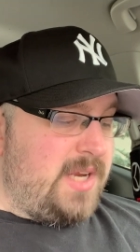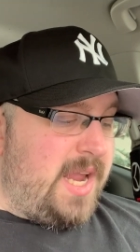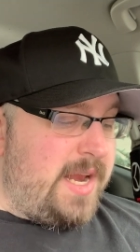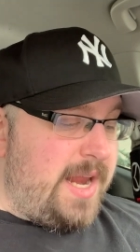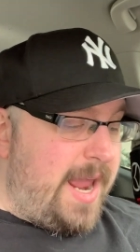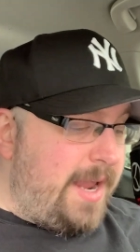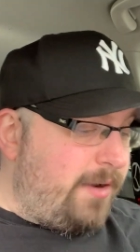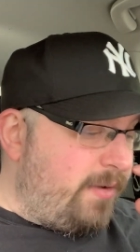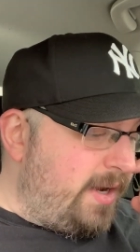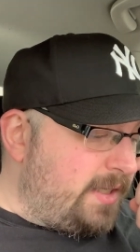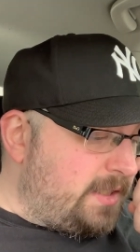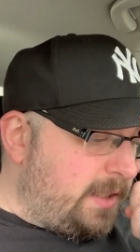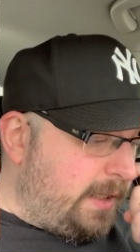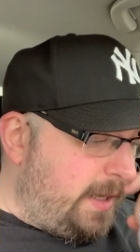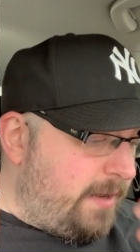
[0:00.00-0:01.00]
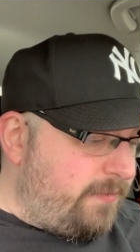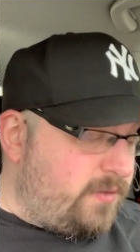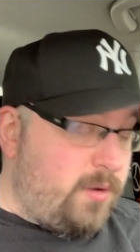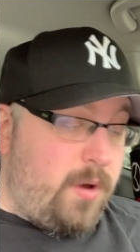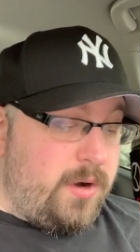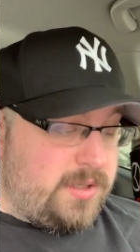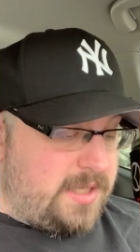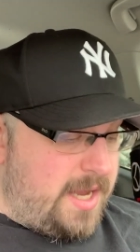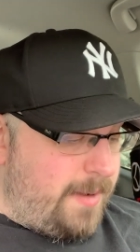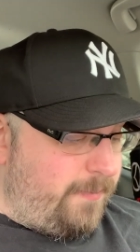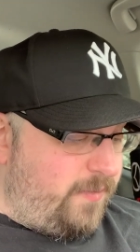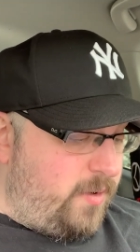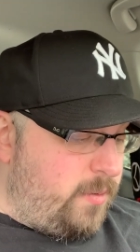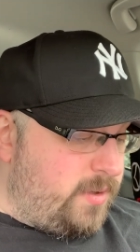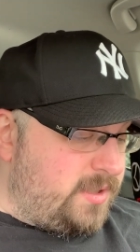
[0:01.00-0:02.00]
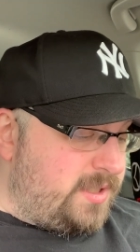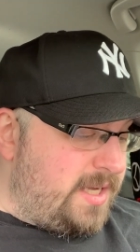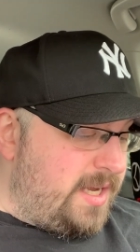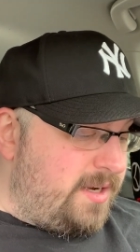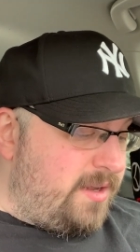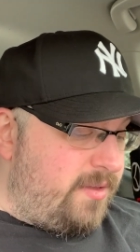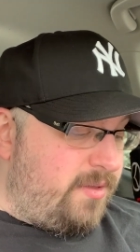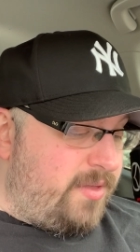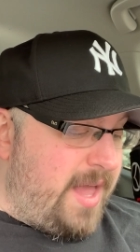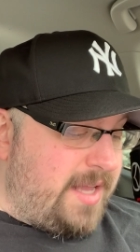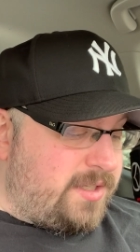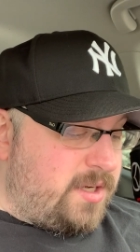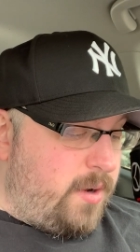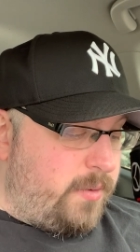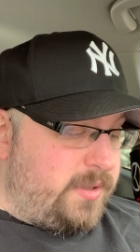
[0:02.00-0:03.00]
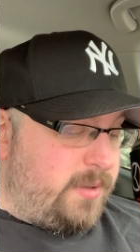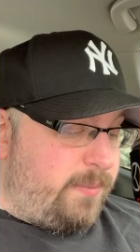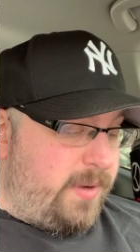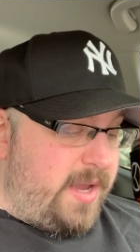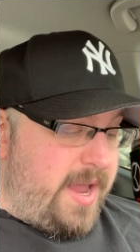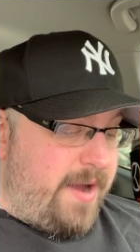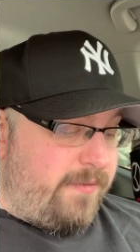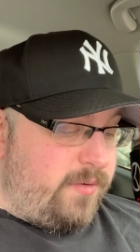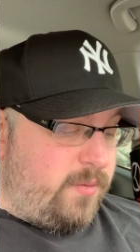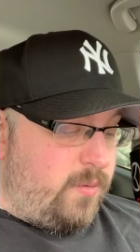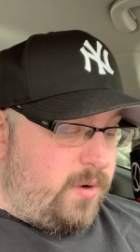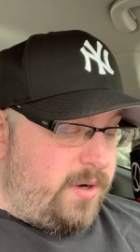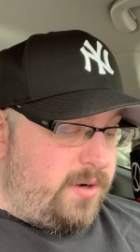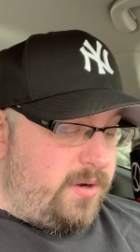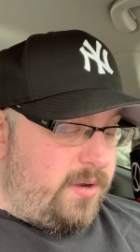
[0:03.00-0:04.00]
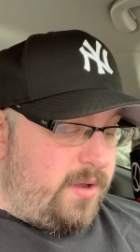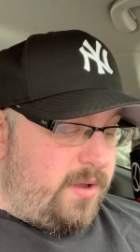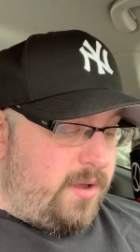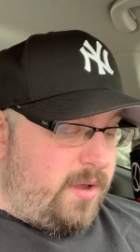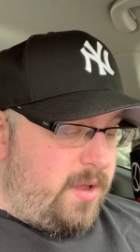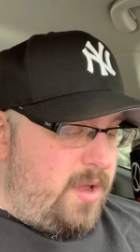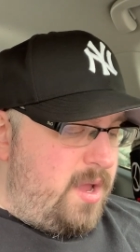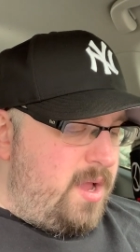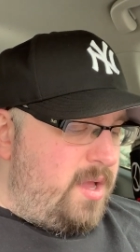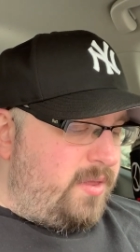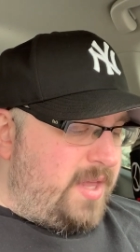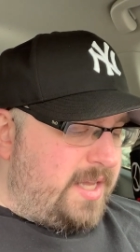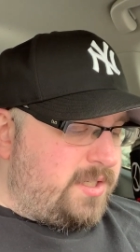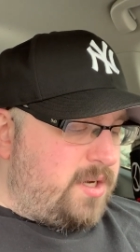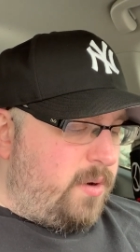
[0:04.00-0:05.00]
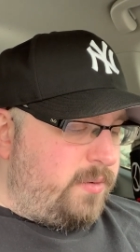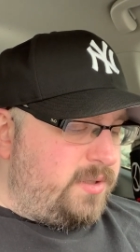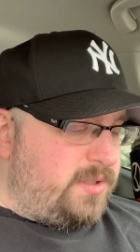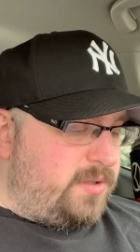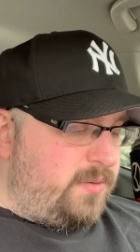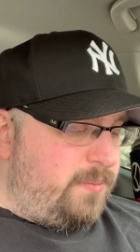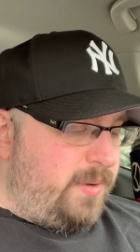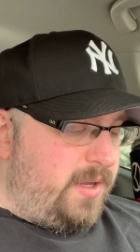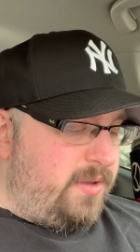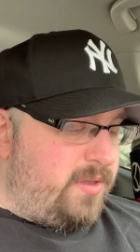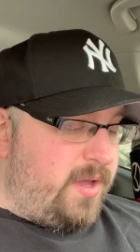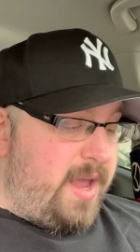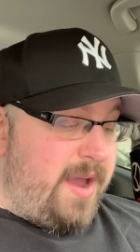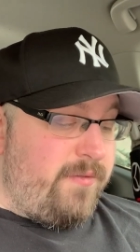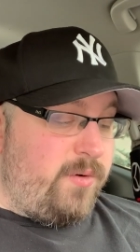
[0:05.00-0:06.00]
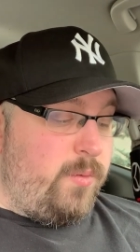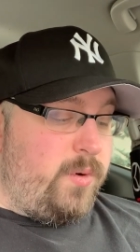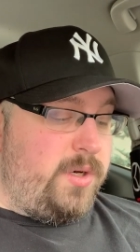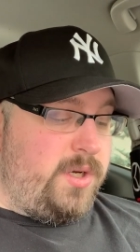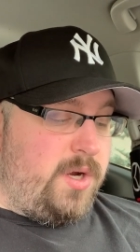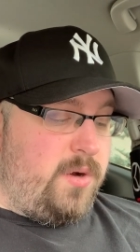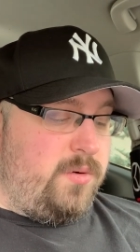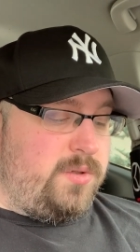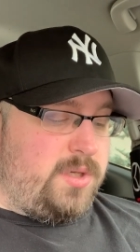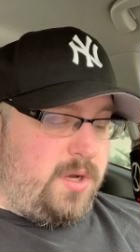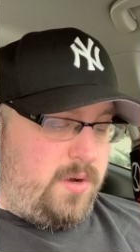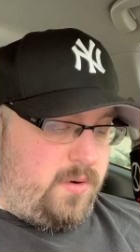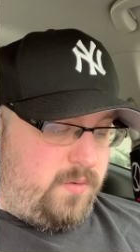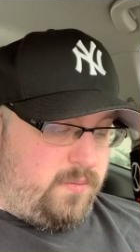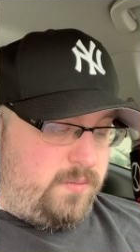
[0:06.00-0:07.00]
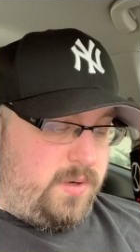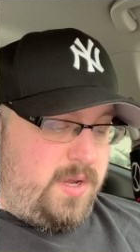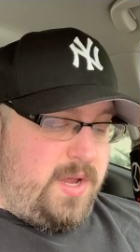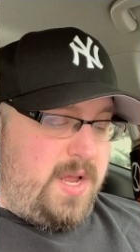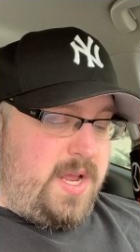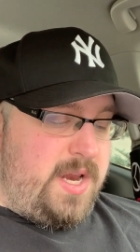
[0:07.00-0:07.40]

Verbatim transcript: And Angry It's a Gift, longtime viewer, said, that's going to be everyone, that's going to be the everyone goes home.